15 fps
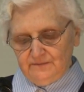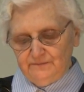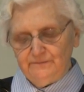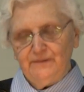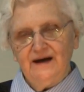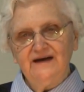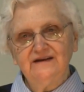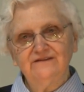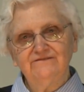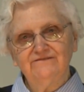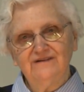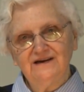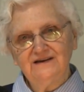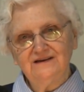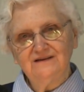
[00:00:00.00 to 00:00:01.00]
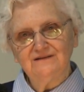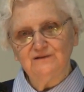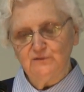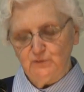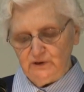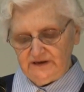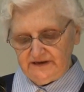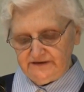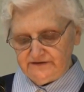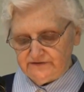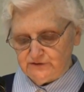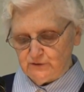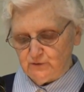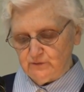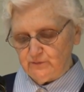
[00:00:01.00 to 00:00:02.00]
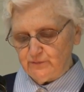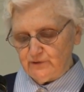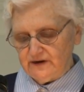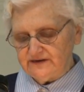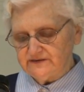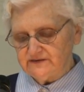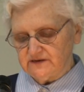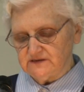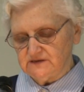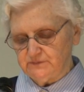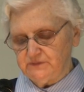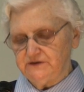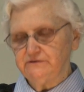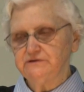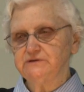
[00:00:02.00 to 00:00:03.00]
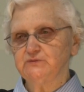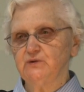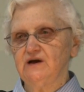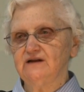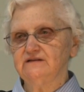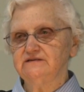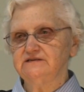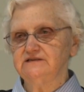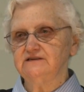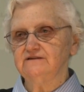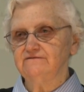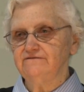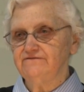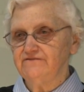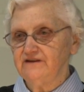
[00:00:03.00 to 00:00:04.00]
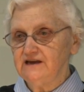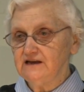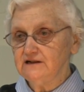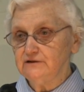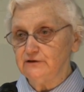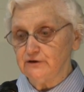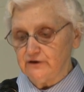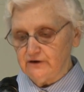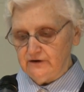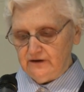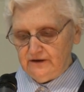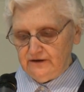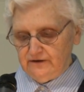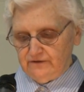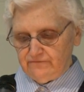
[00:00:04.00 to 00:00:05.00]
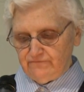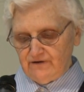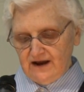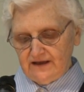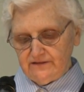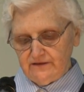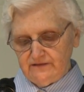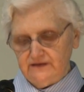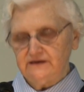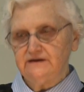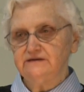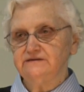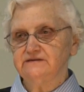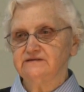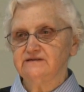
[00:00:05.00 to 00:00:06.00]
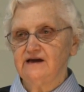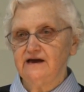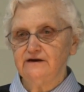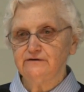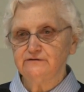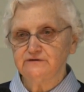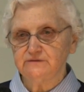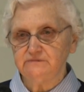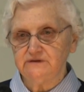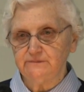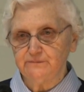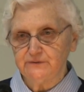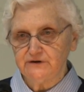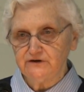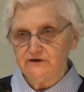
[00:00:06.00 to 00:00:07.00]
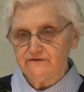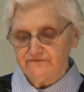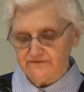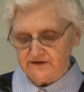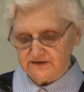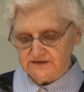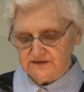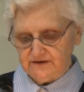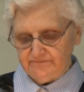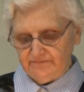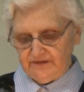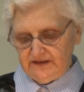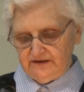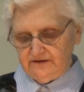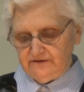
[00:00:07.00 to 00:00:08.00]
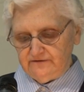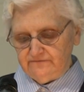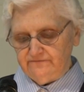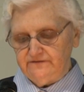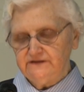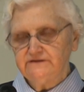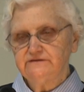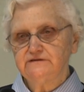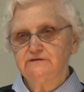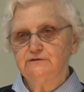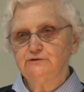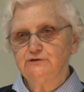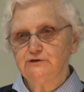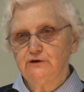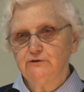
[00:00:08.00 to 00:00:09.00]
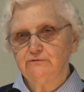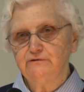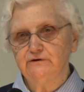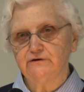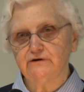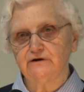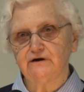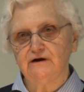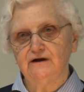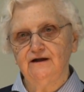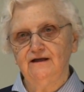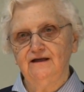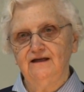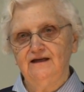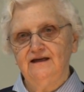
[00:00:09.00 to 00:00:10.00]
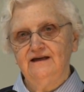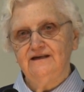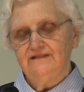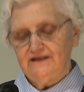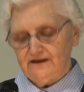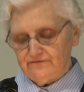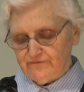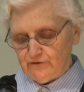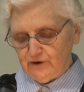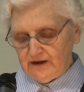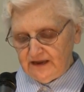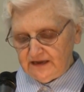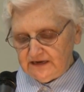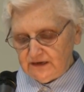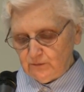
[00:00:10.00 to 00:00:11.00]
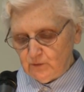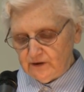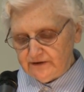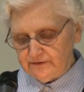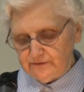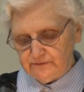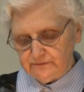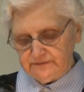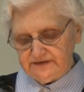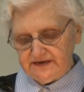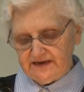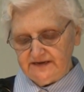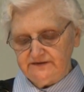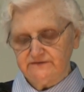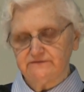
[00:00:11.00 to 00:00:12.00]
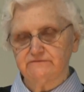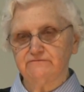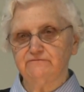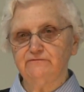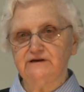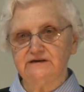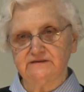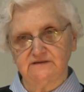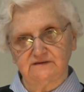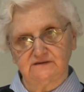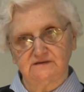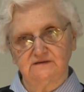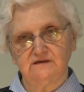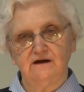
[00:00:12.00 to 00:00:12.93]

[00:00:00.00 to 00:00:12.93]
By inviting Louise to embrace a spirituality of failure rather than a desire to be perfect, Vincent showed her that for anyone who takes risks,